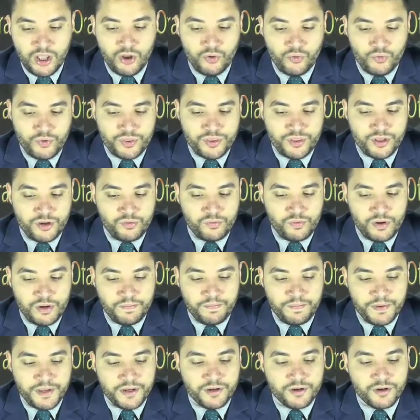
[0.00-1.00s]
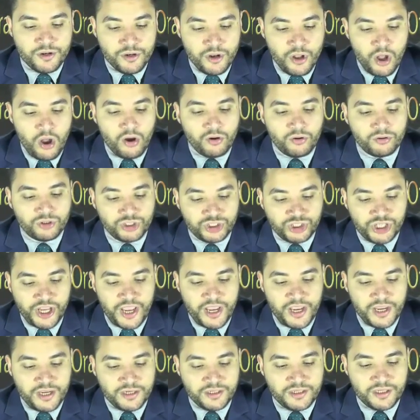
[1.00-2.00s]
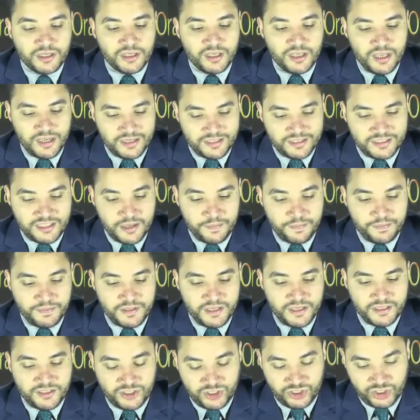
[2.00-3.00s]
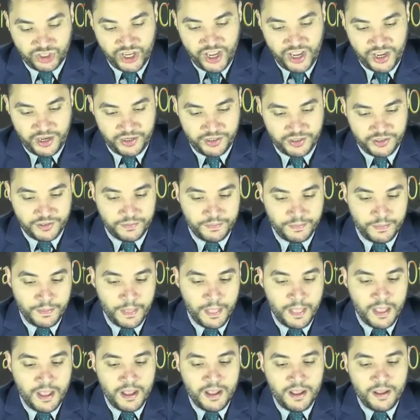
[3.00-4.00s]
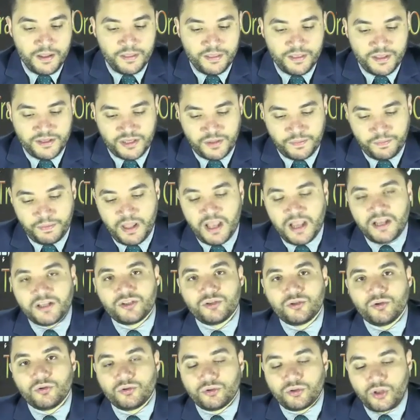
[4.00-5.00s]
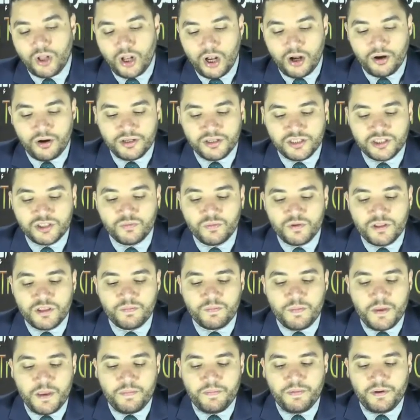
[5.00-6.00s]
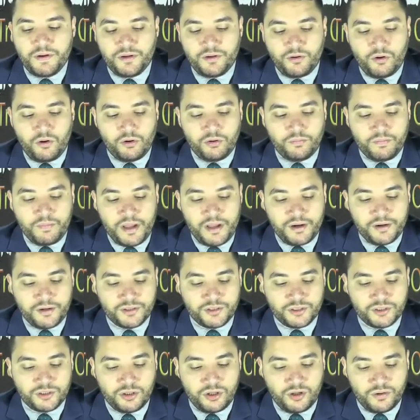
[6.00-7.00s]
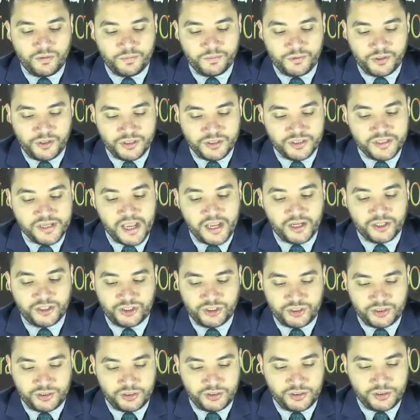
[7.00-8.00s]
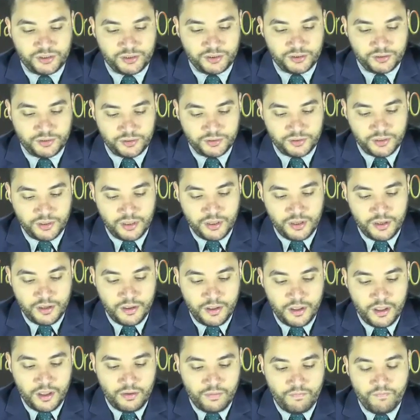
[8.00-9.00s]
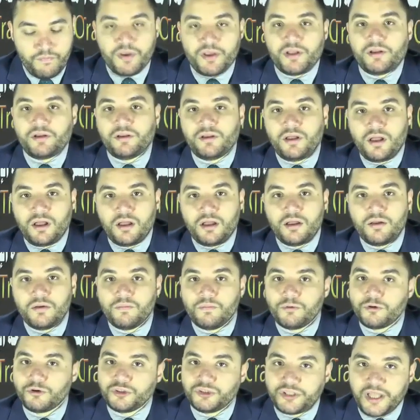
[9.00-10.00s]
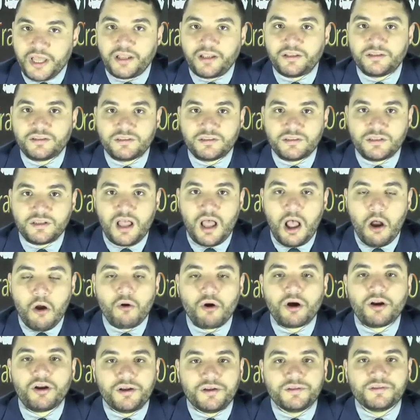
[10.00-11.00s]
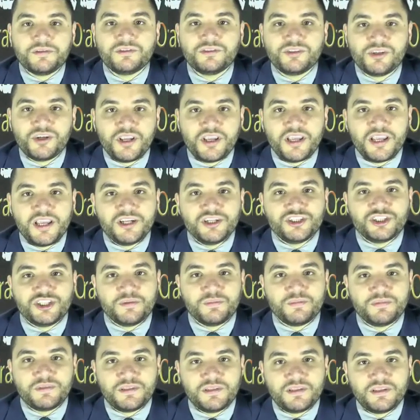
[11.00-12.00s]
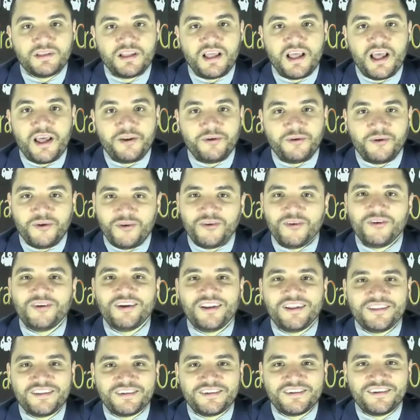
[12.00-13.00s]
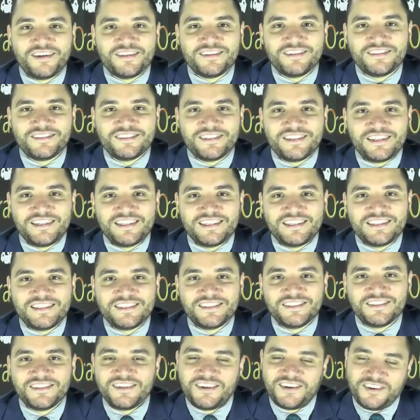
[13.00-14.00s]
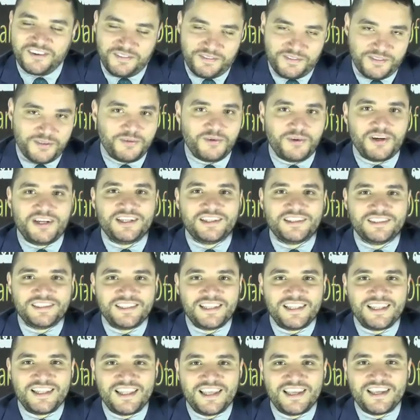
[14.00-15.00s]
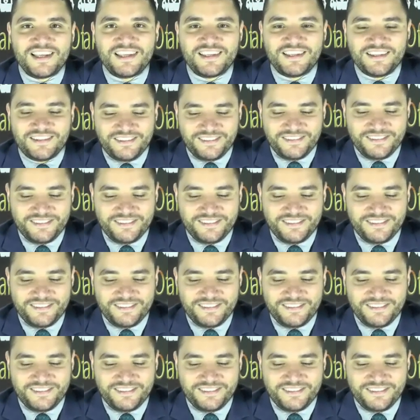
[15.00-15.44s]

when there will be no shade except its shade. This applies to tolerance with people in all matters of transactions. May Allah protect our country Egypt and all other countries of the world. Thank you.